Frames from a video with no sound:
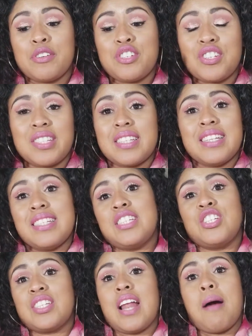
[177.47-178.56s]
It's
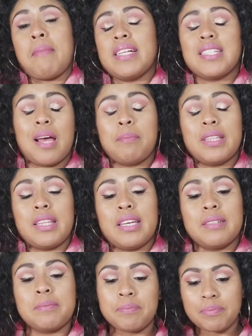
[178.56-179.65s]
just not my type of
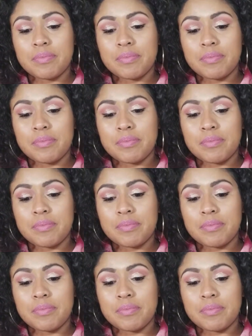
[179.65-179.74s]
thing.